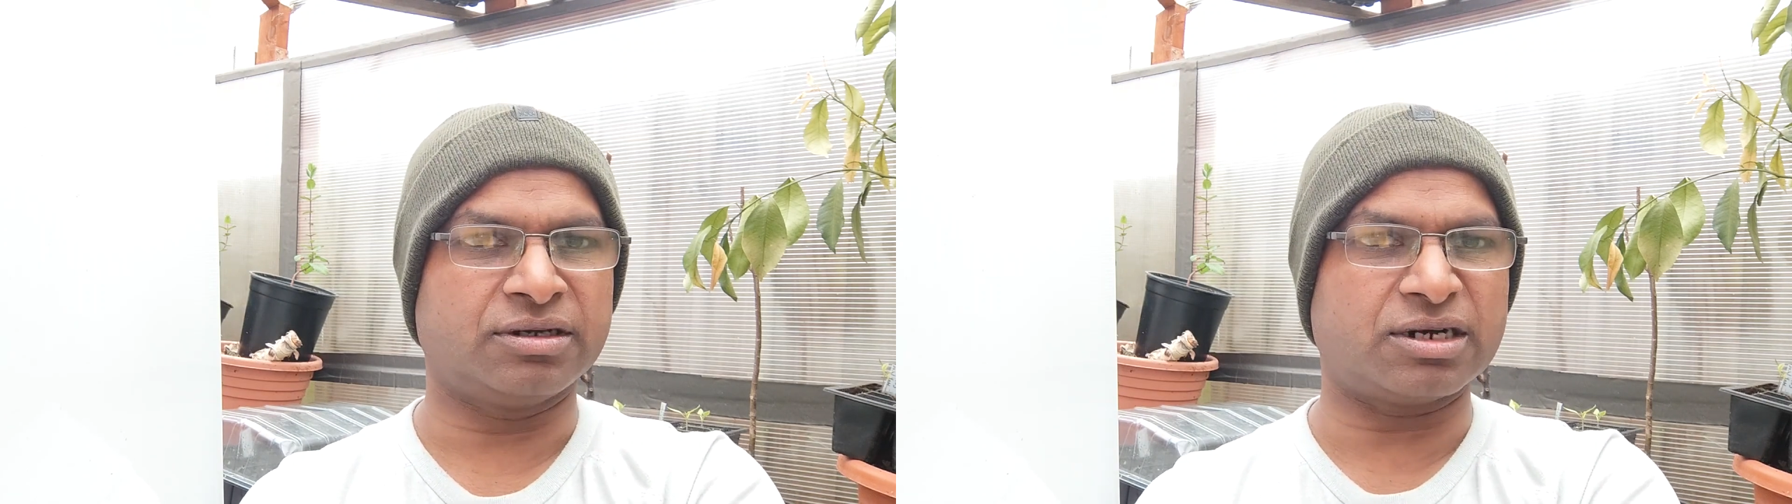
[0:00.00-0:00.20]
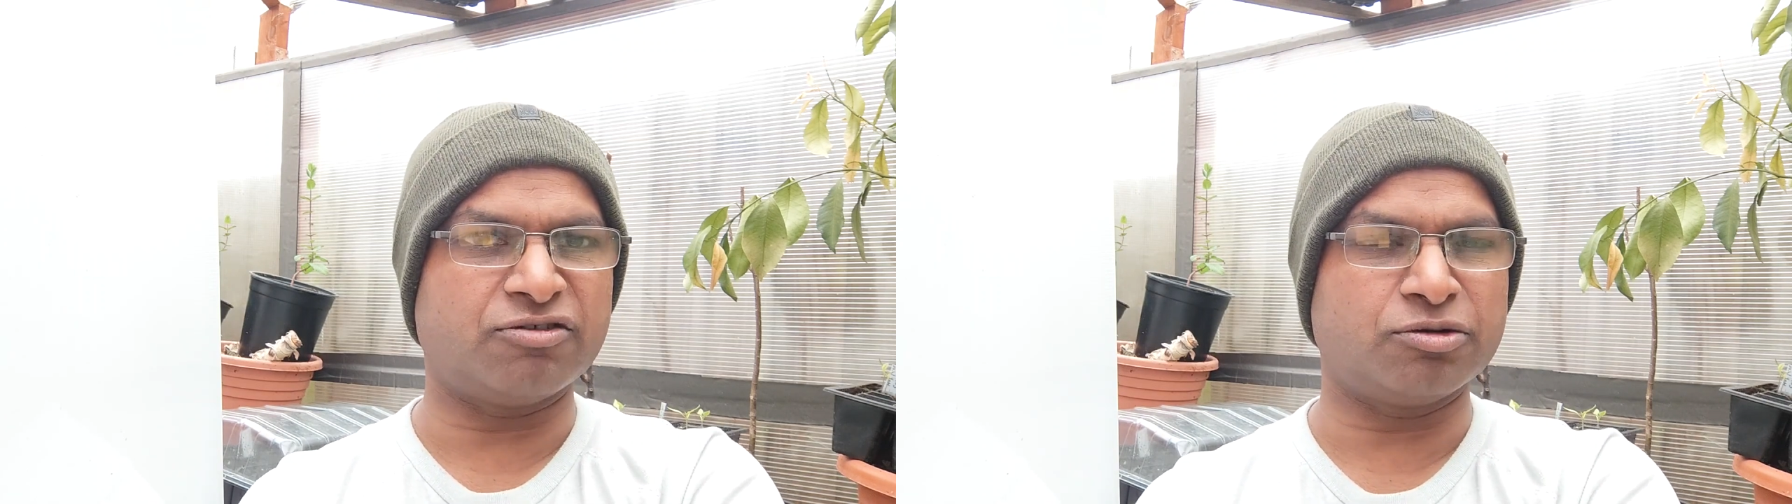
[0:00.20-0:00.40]

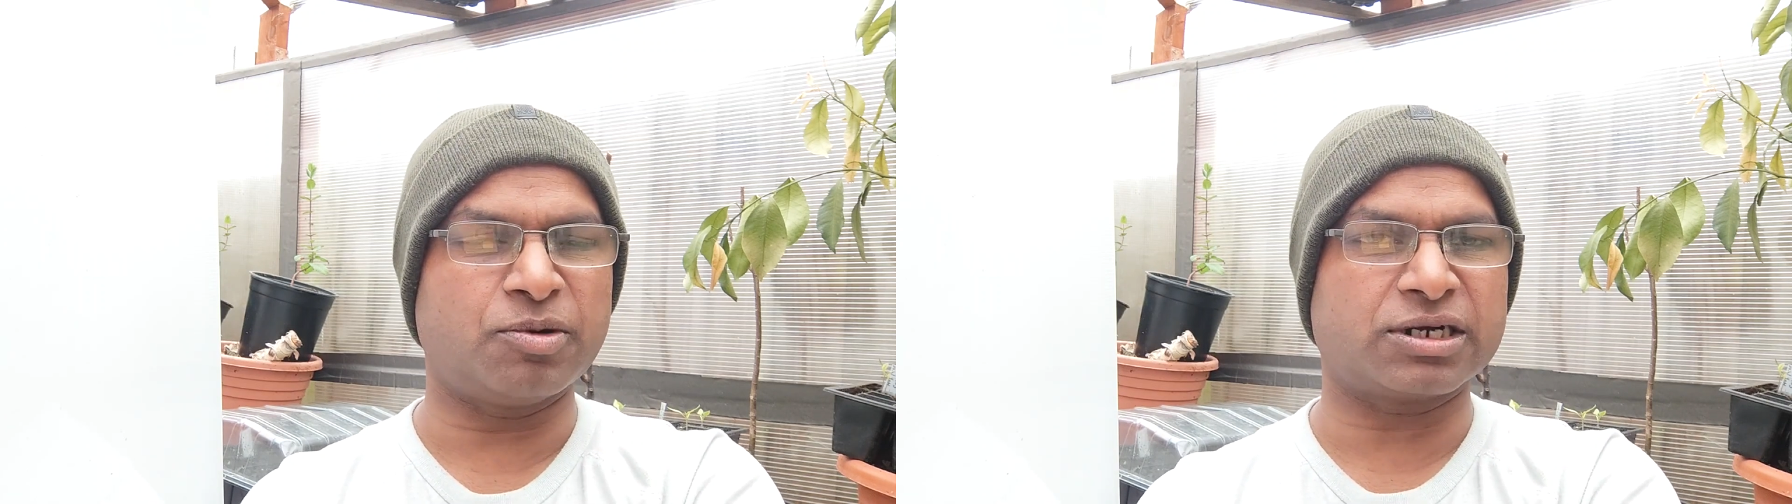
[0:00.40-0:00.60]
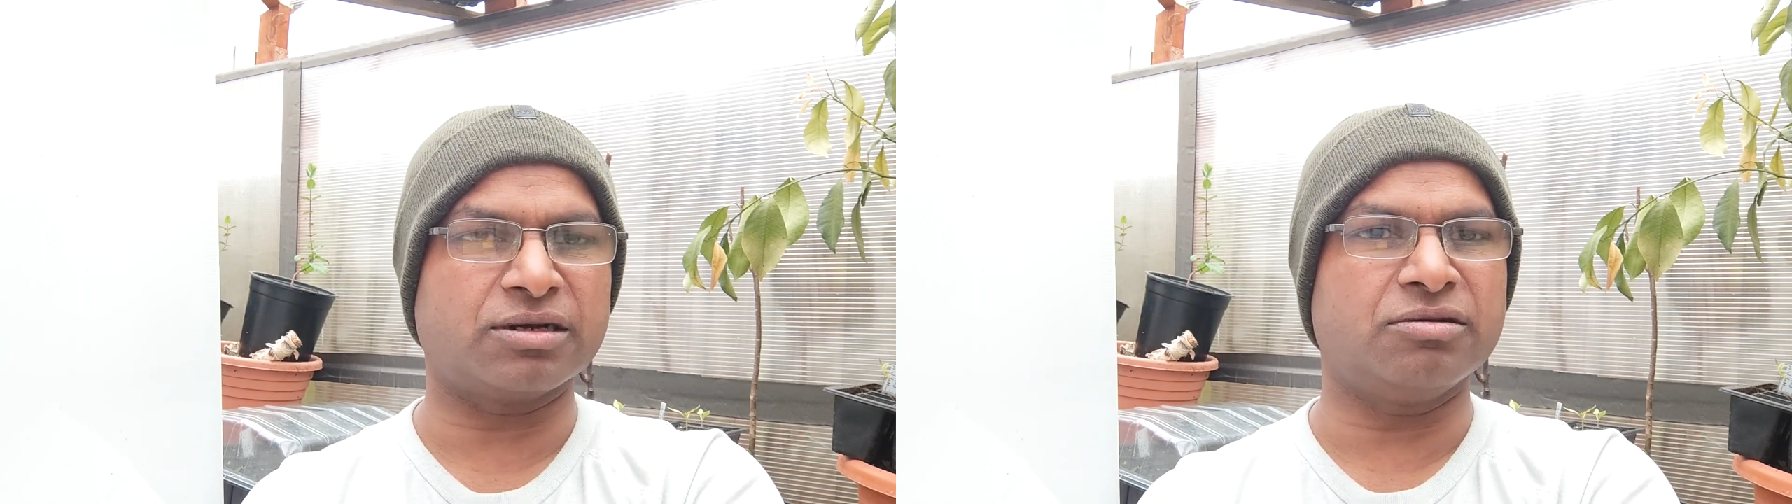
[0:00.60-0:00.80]
round
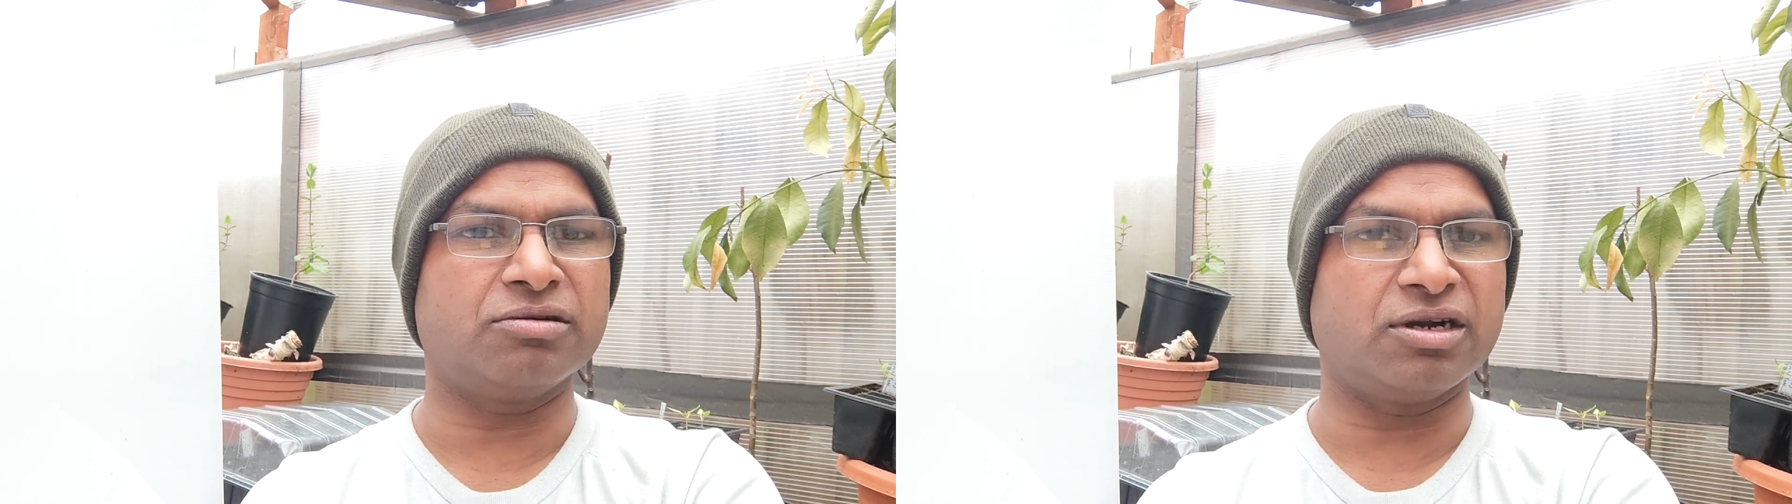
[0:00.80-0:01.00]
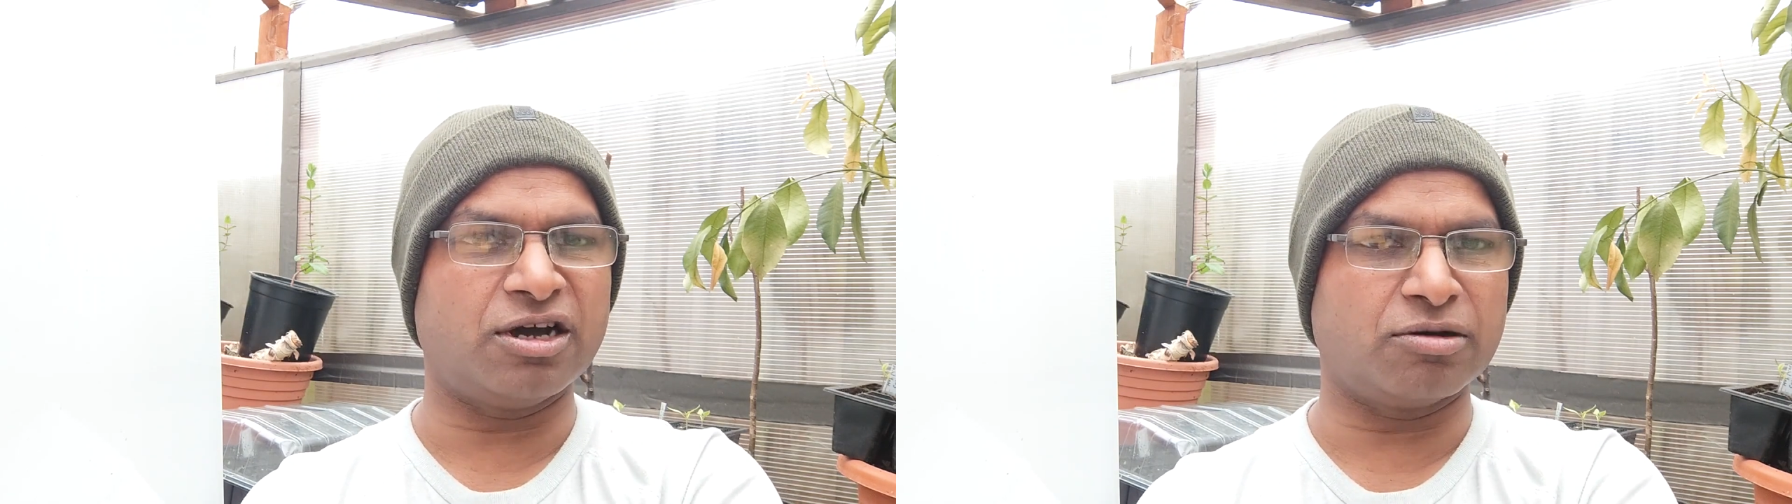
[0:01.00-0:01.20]
bottle
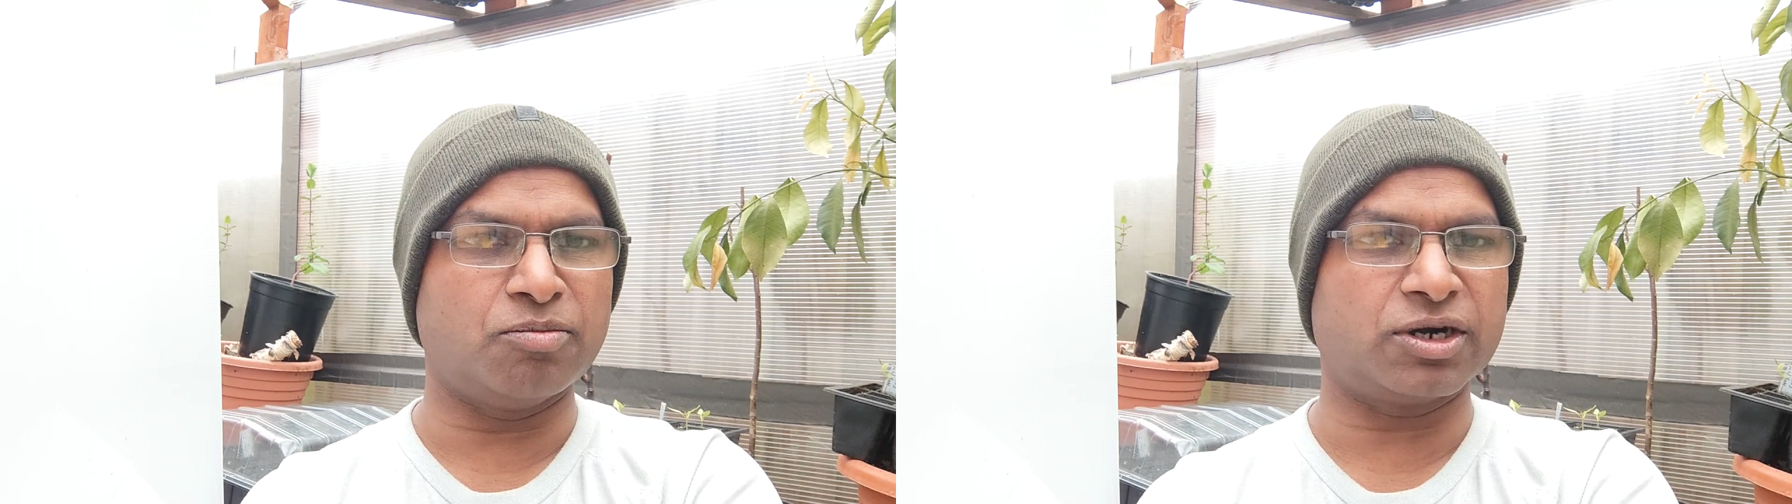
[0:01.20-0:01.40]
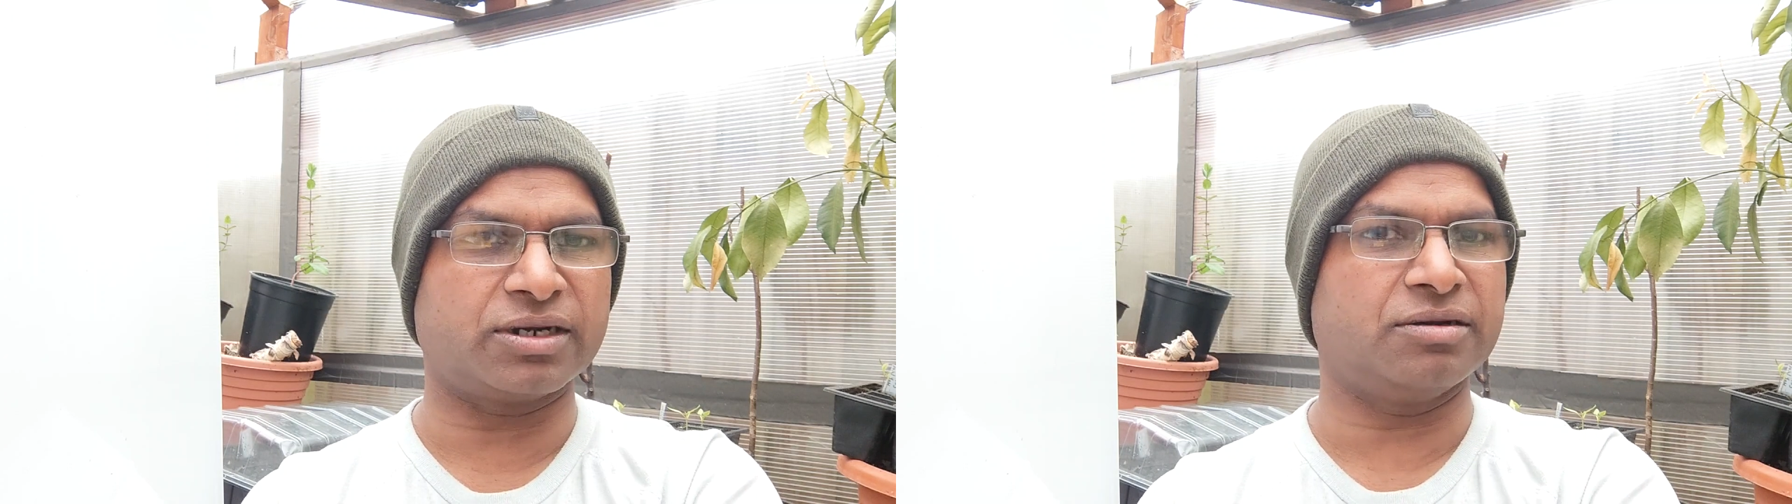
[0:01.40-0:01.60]
gourd, long
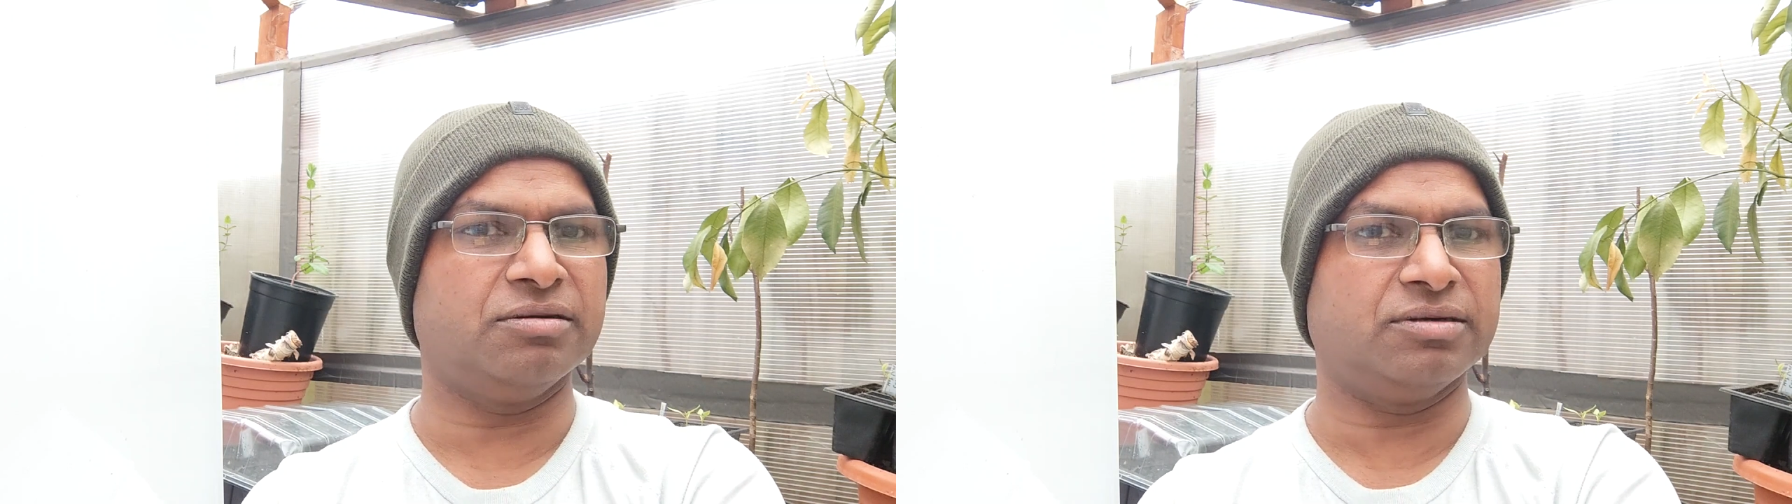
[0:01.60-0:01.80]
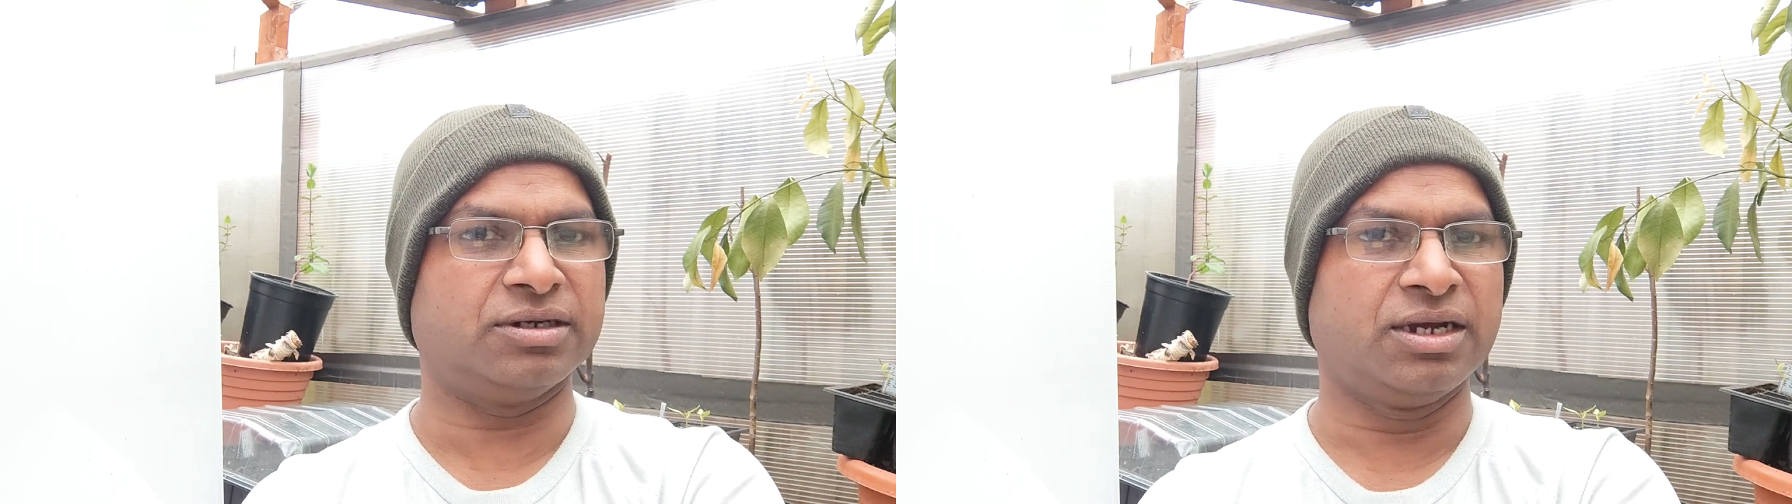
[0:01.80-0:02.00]
bottle
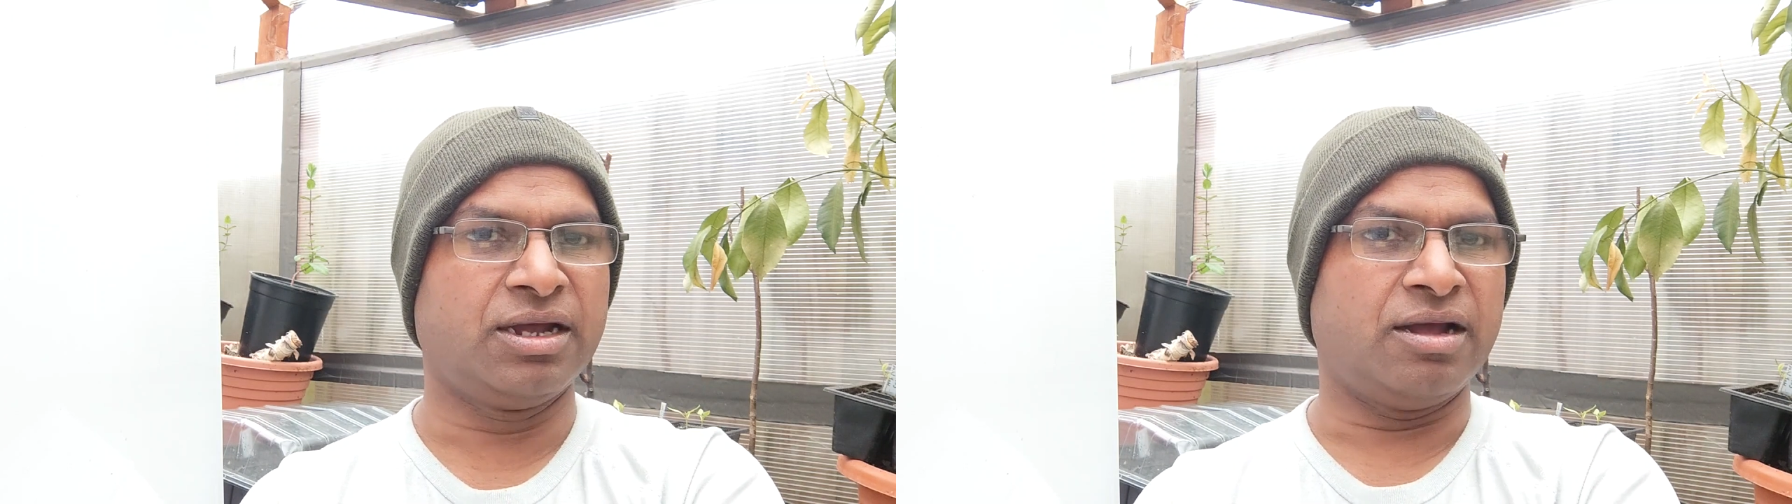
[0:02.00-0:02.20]
gourd,